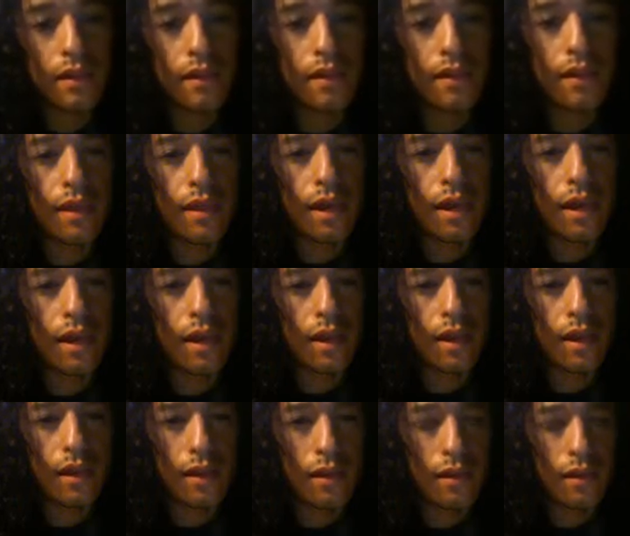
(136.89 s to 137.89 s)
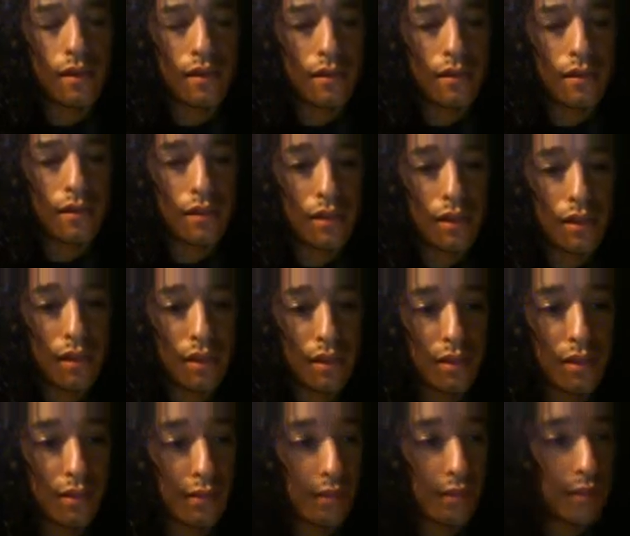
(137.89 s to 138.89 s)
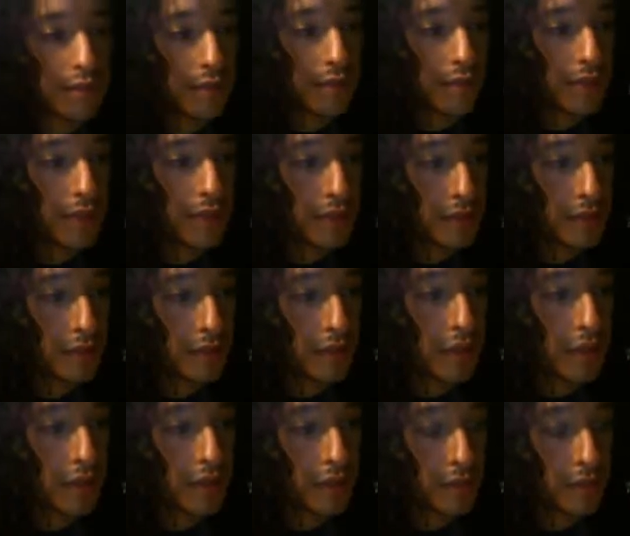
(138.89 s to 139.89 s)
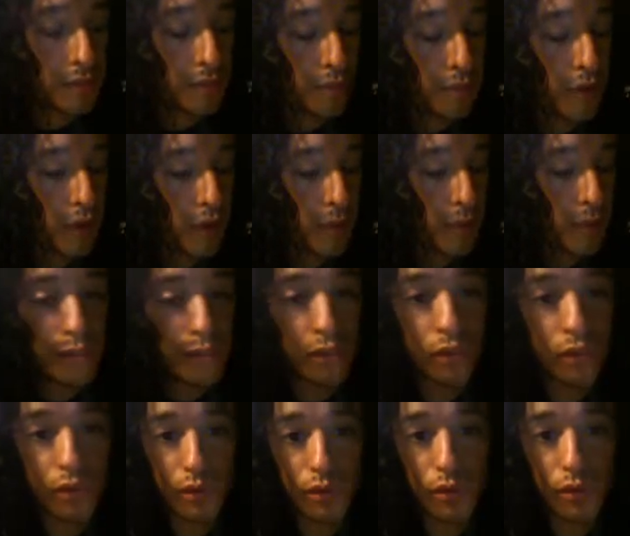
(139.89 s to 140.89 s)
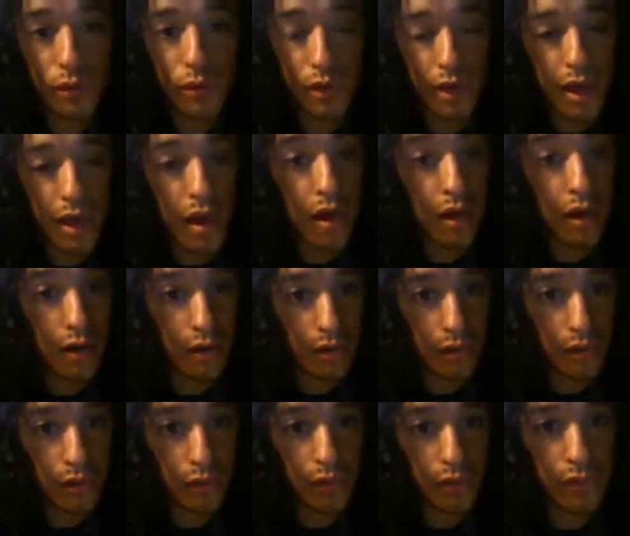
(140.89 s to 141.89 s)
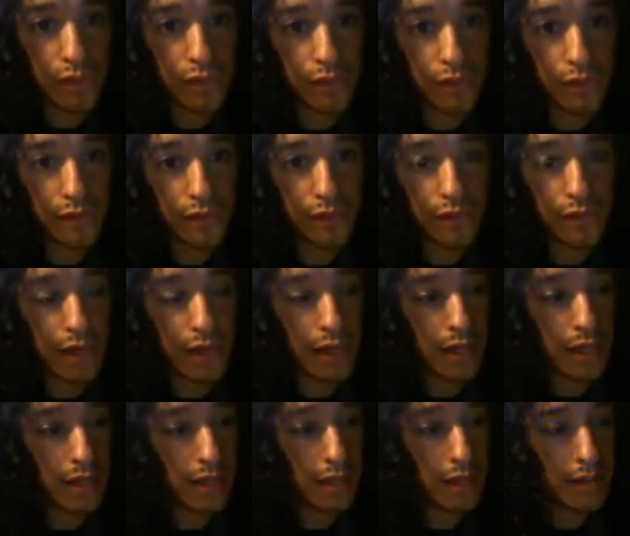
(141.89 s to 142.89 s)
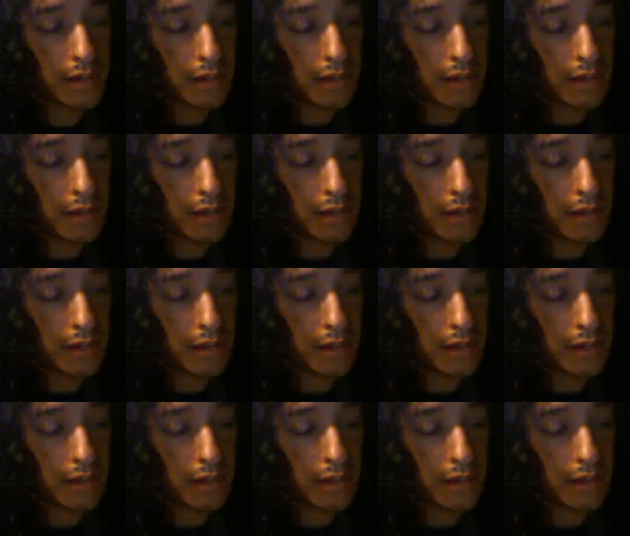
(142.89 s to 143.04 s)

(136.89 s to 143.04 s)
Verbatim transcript: that the these things probably are cor- are correlative and